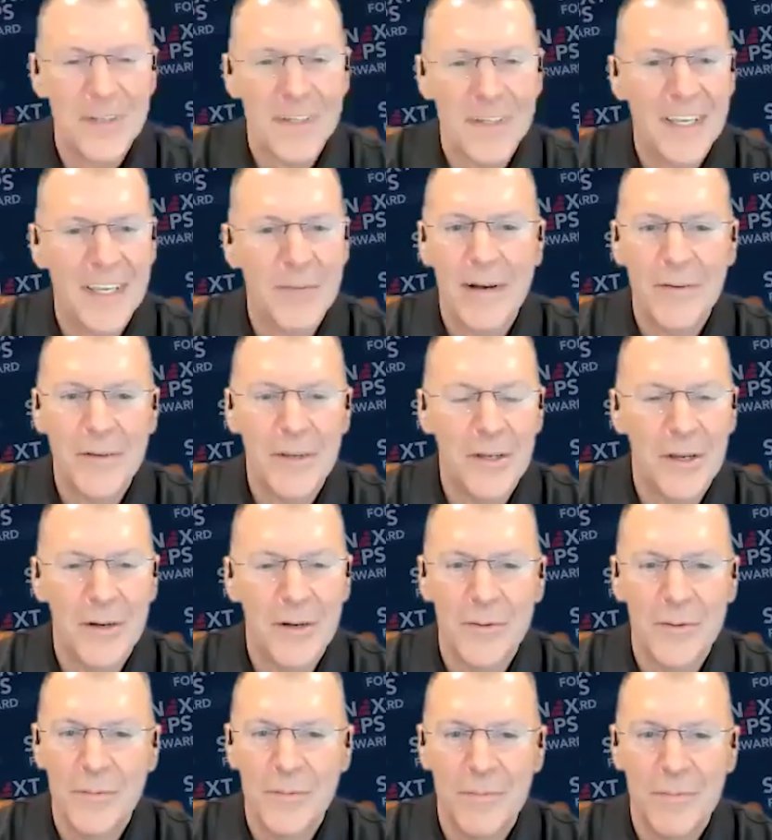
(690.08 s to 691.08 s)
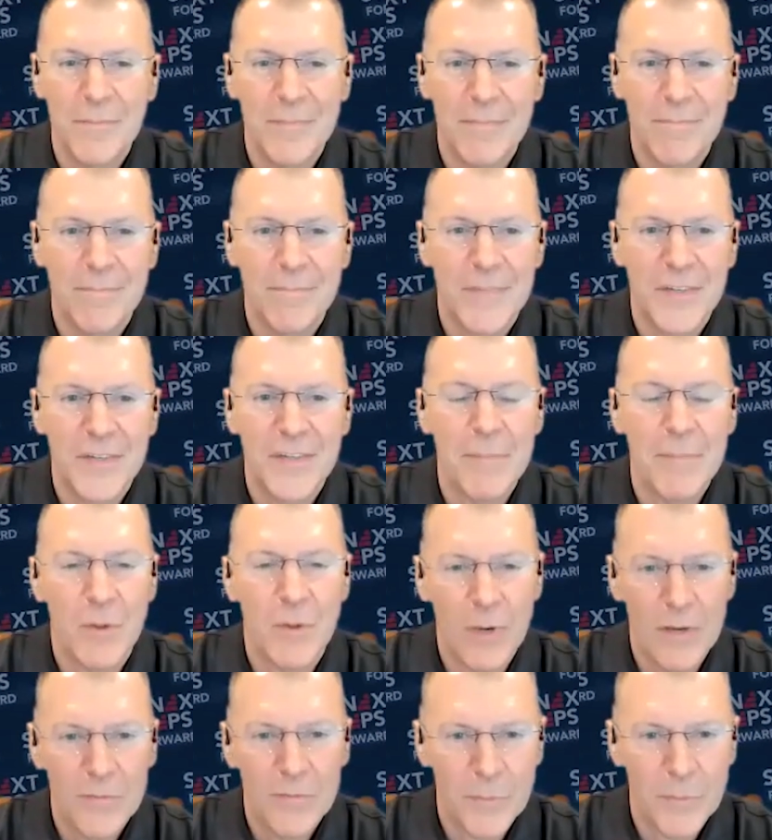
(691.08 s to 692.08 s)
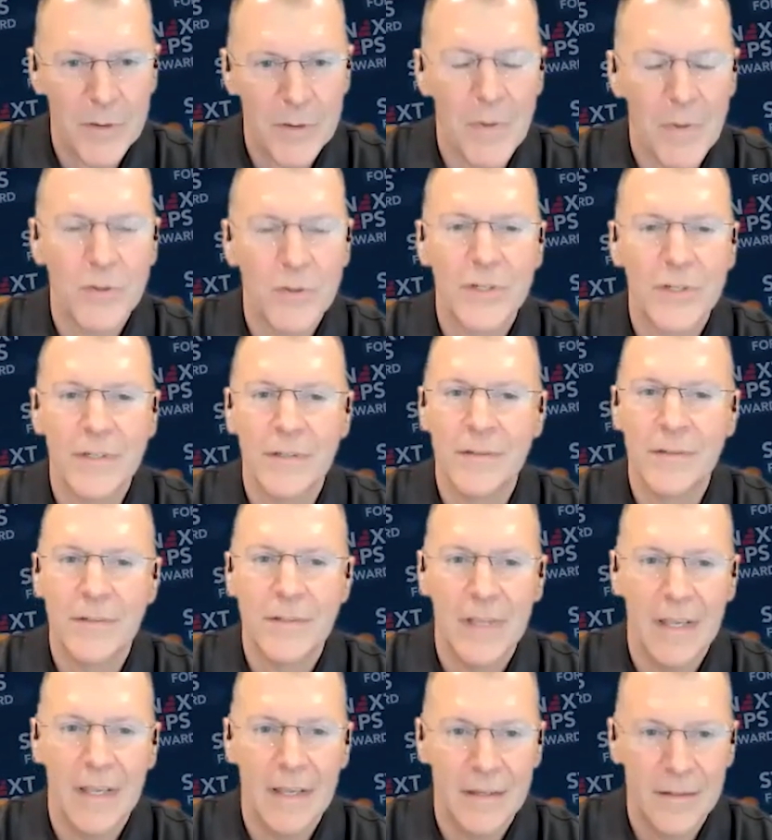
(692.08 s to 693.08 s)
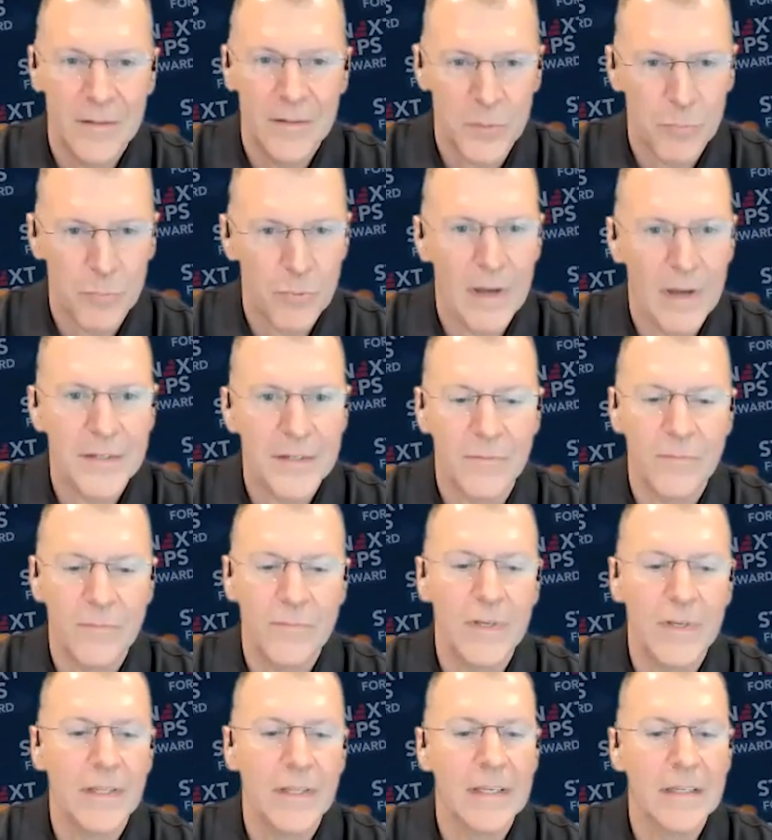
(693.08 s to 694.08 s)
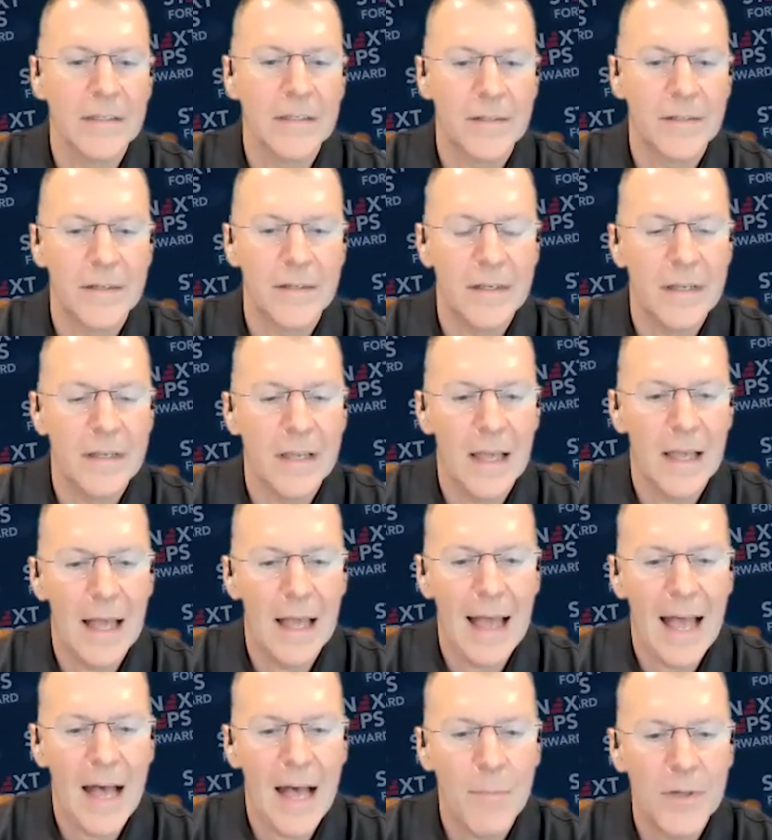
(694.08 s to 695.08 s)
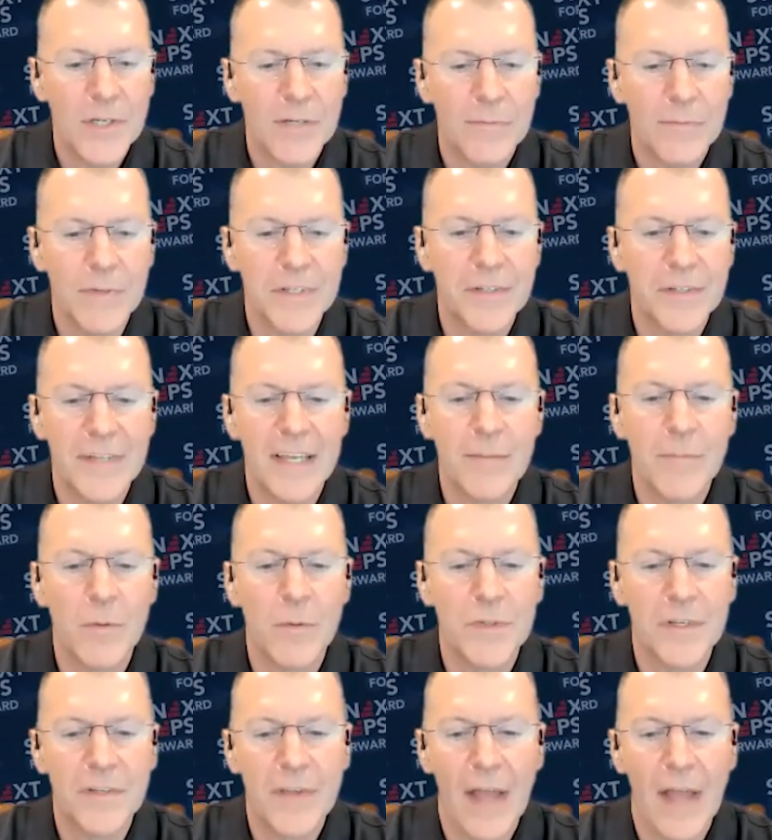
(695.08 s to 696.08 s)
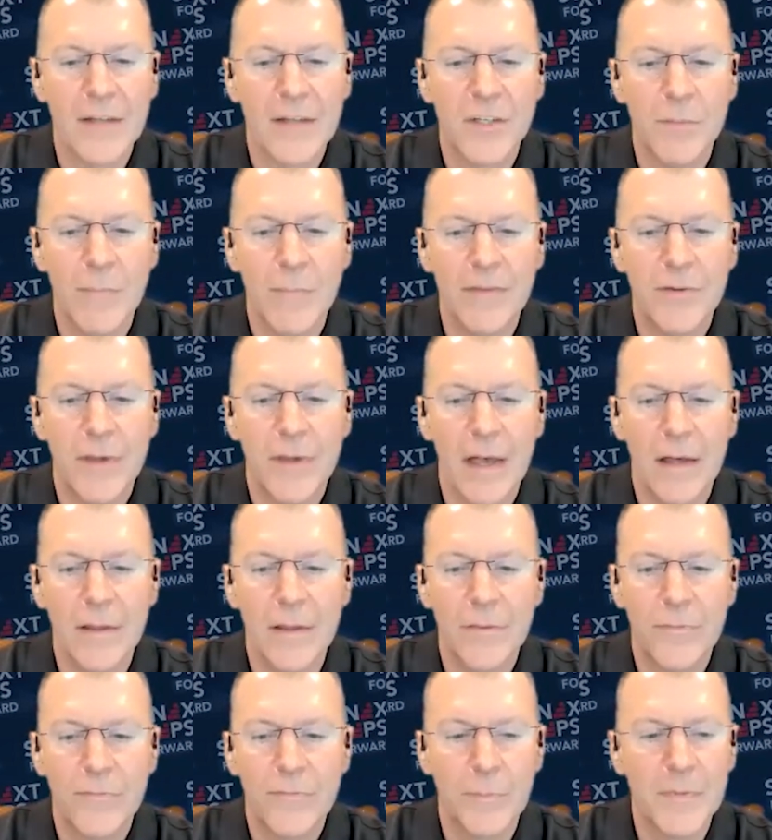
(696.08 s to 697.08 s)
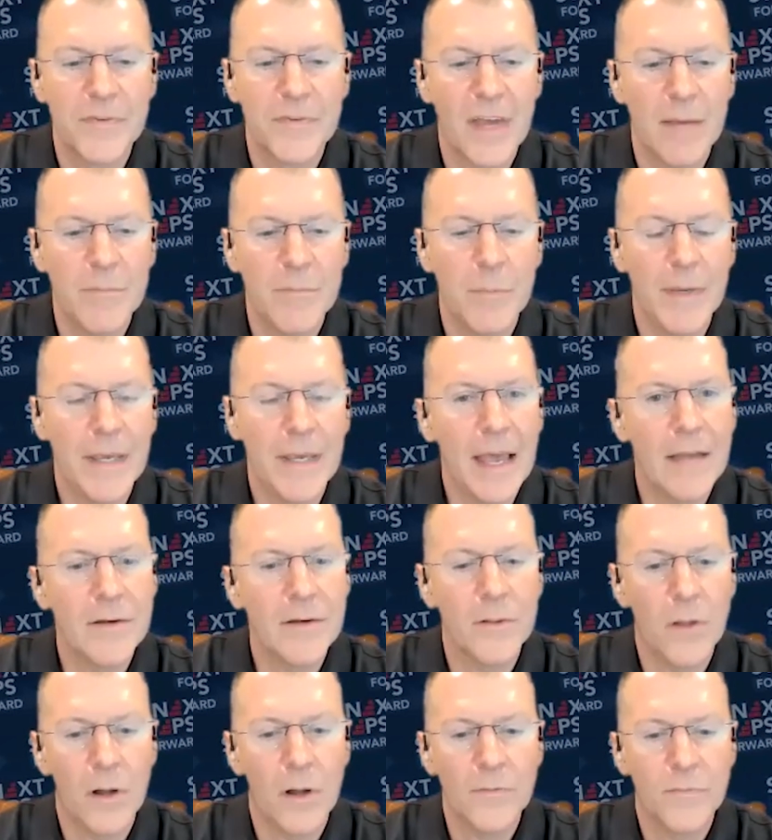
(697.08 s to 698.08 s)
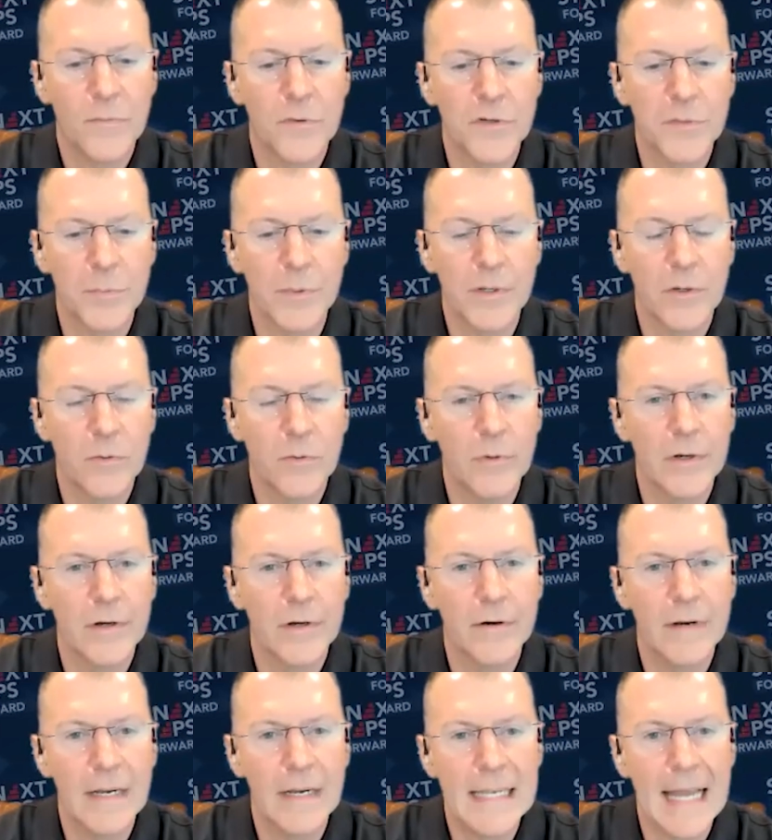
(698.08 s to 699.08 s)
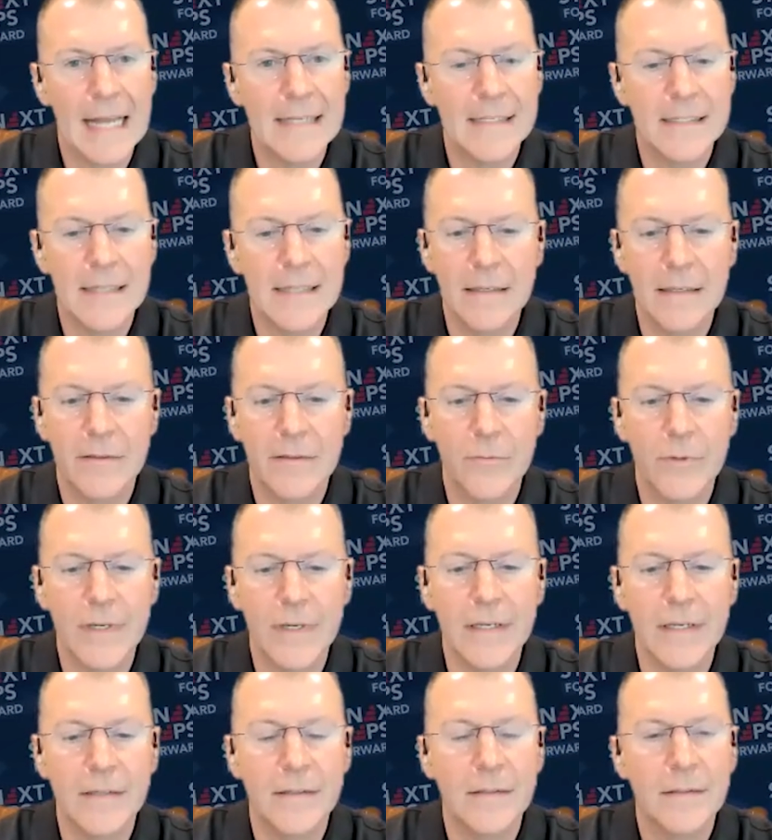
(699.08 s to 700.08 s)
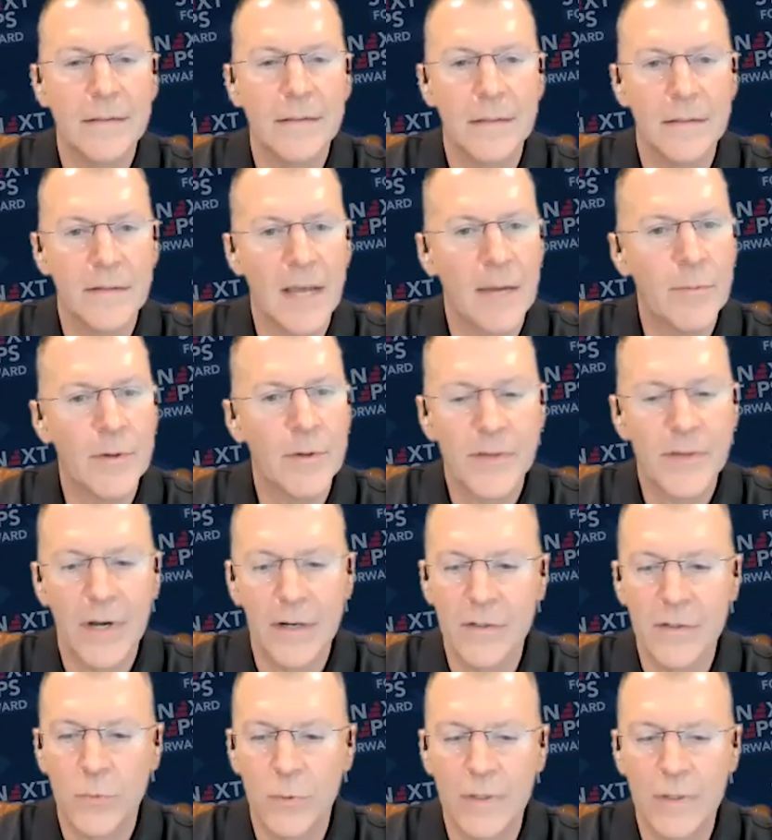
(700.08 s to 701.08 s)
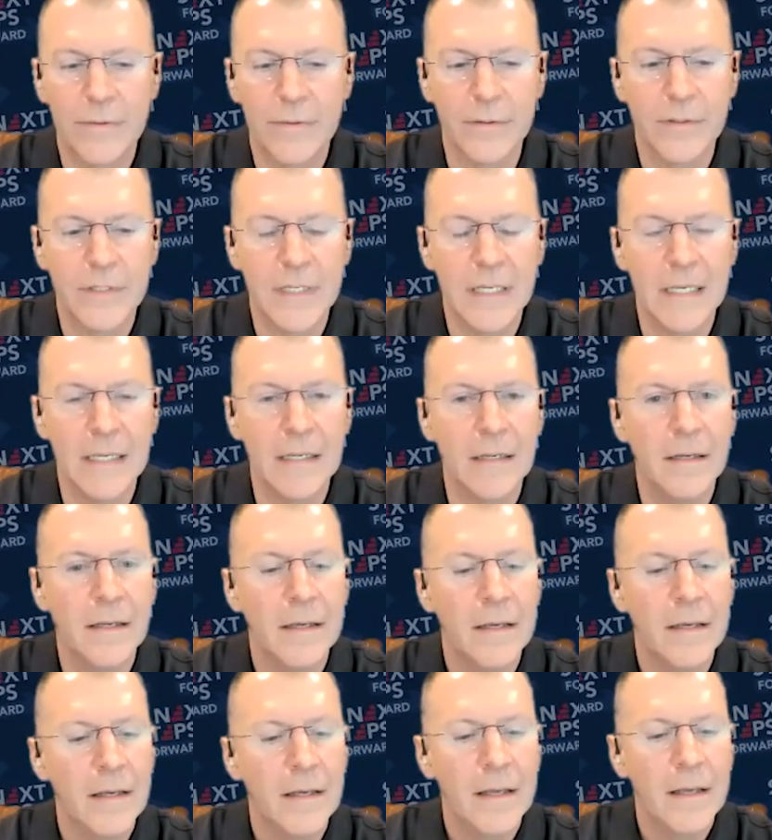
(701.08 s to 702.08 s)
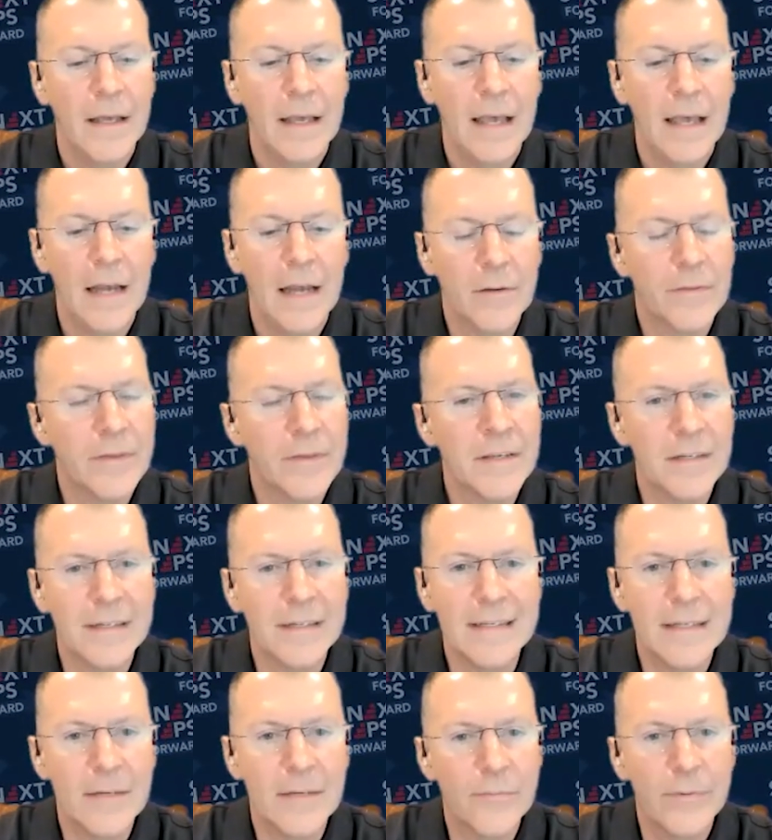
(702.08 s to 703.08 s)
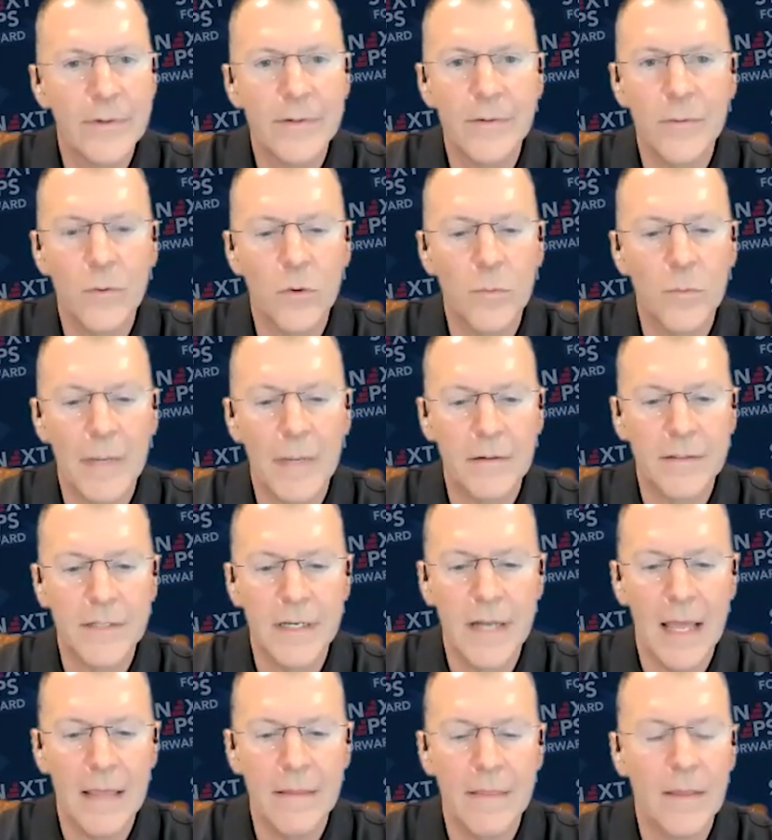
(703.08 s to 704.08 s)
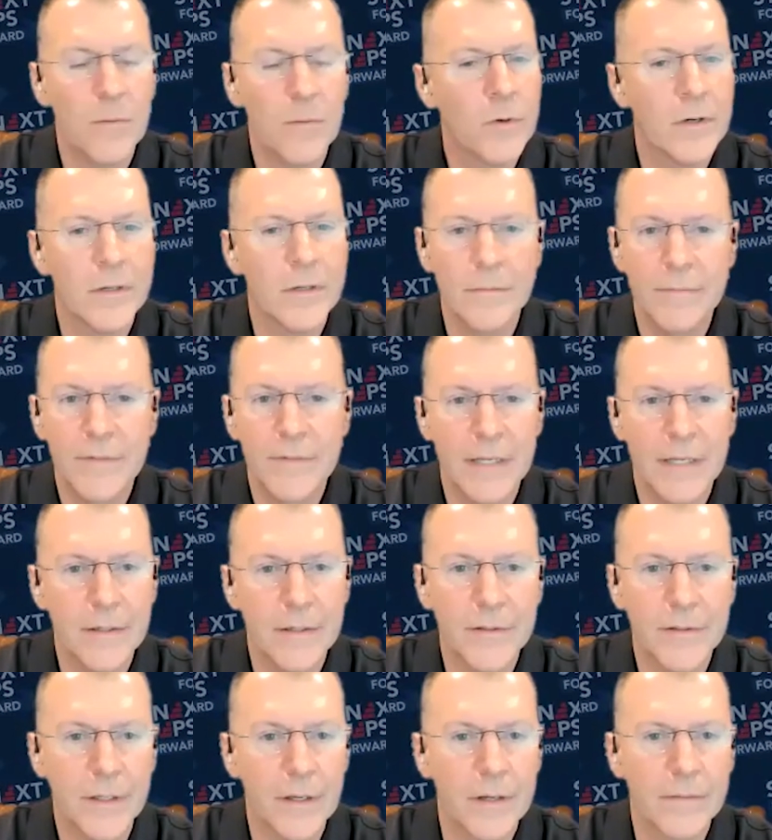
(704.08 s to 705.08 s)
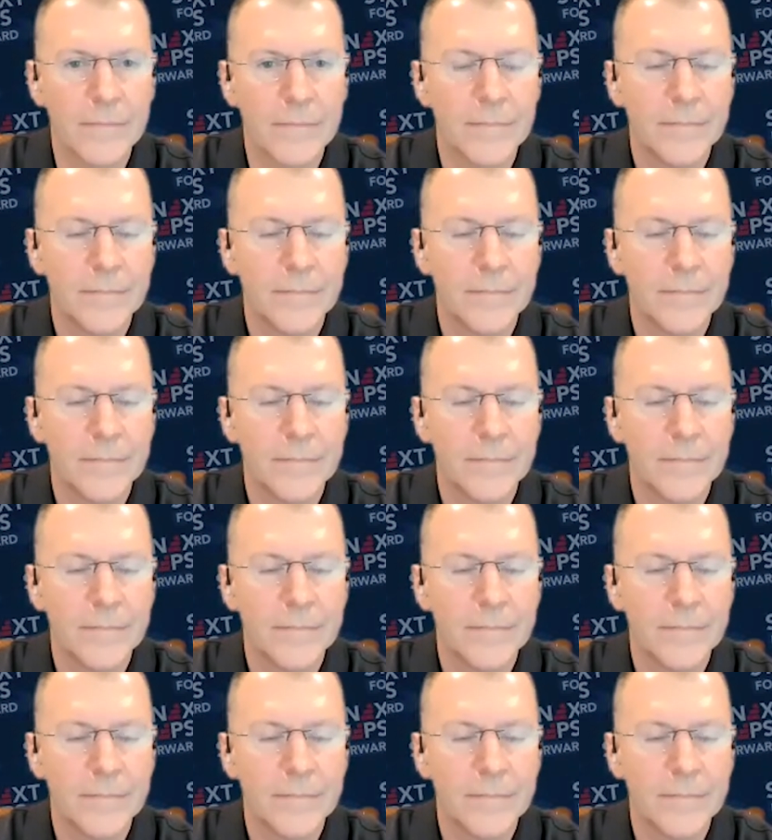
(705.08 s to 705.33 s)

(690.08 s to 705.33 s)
about, stepping away from your emotions and suppressing feelings, how much of a stigma was attached to mental health from the time you began your law enforcement career in 1983 to the time you retired in 2013? Are things any different or better today than they were 10 years ago?